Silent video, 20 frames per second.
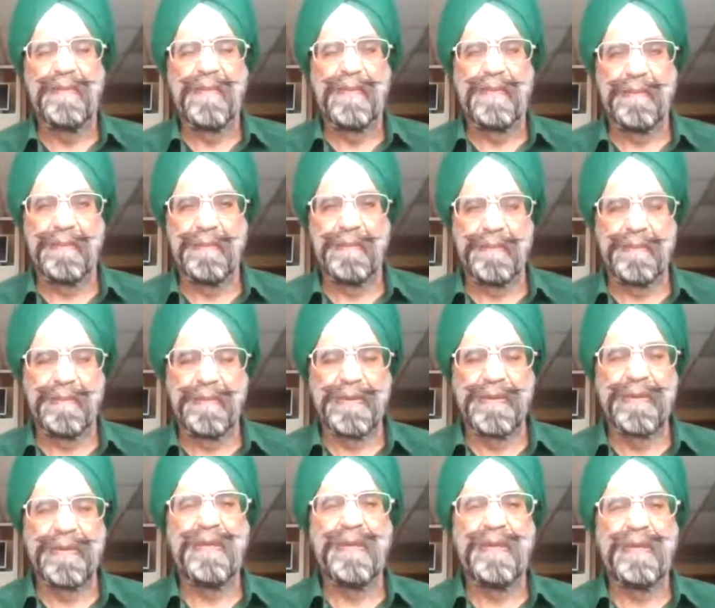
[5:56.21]

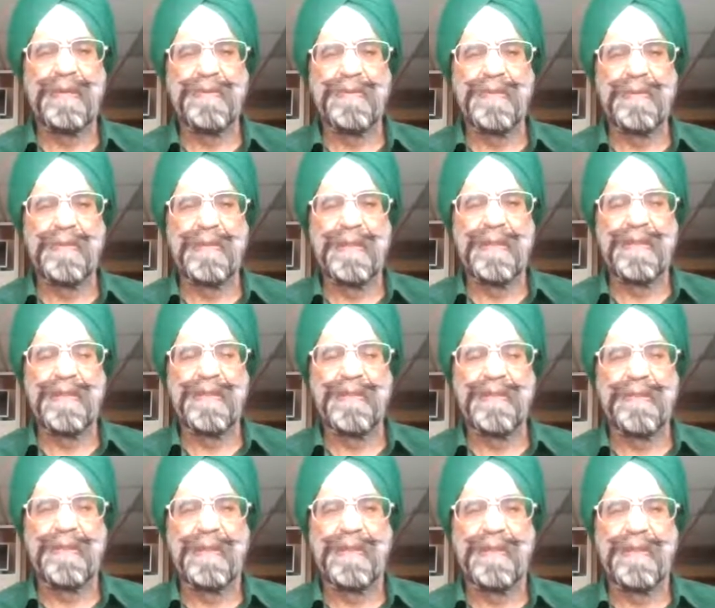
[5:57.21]
Majority of the Bani is
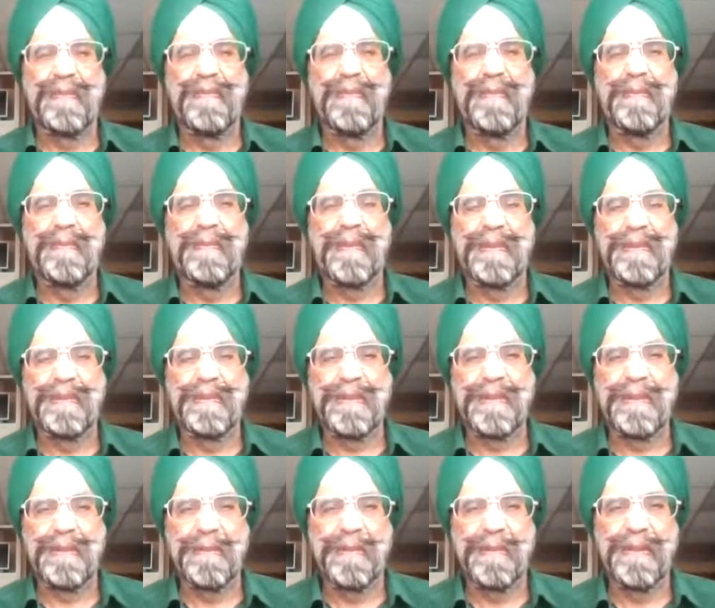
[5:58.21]
by Bhagat
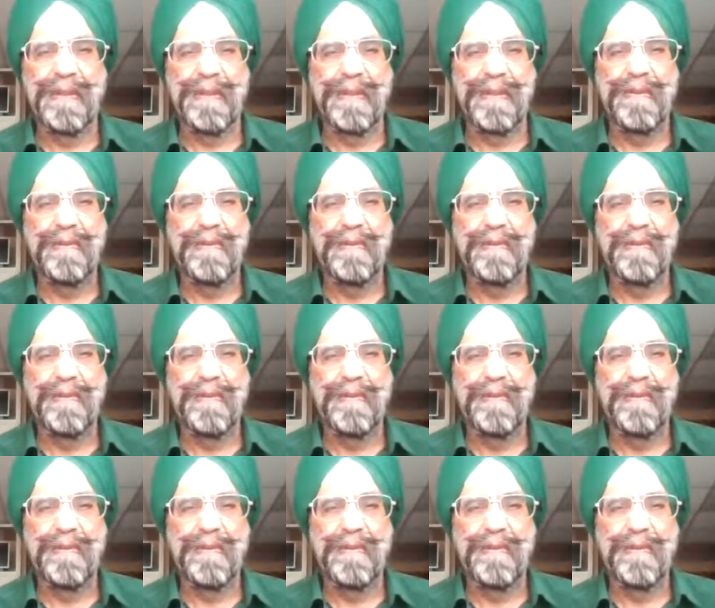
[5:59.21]
Kabir,